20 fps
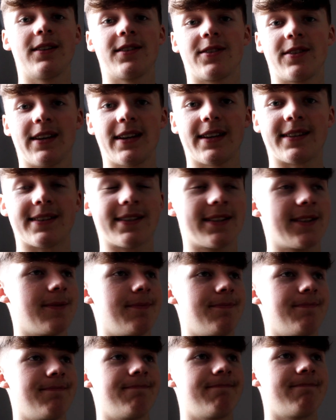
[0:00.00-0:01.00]
So yes,
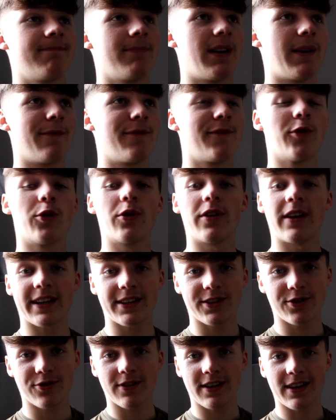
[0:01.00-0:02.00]
I'm
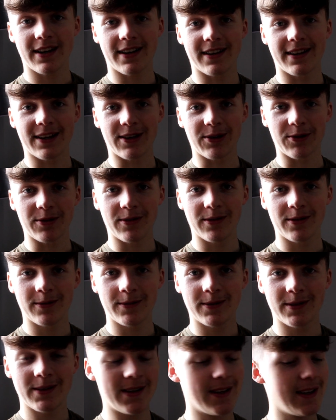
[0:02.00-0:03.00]
Forex trading now,
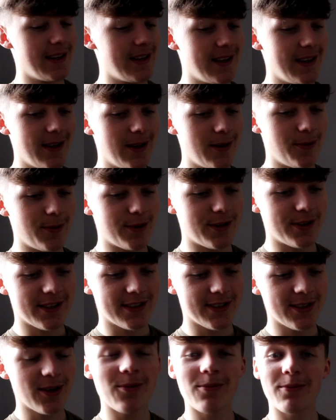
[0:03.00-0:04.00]
which
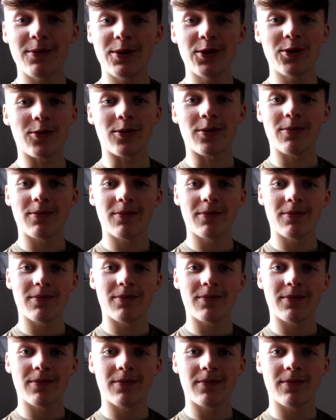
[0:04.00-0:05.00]
is something new
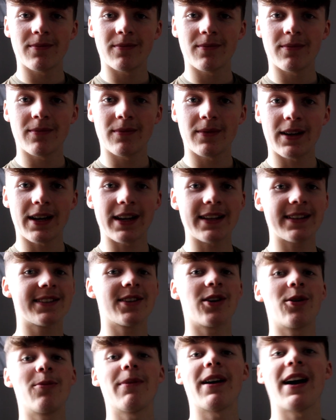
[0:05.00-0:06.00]
and
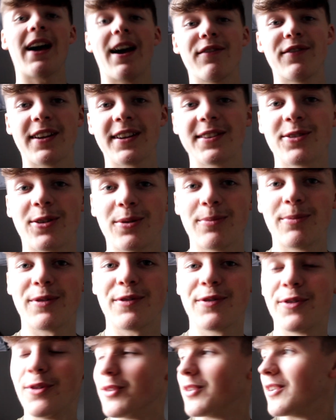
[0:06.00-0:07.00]
something I have not done
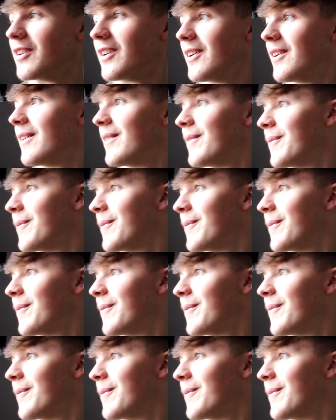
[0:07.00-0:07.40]
before.